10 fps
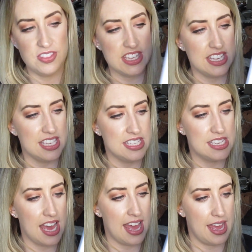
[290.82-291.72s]
the
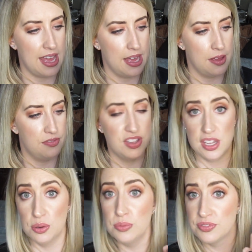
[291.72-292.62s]
uh,
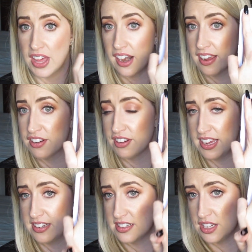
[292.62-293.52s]
video that I
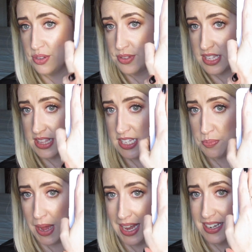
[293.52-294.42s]
created using this
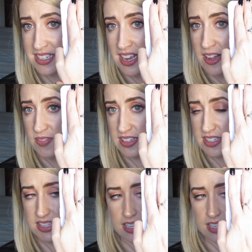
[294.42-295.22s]
palette that's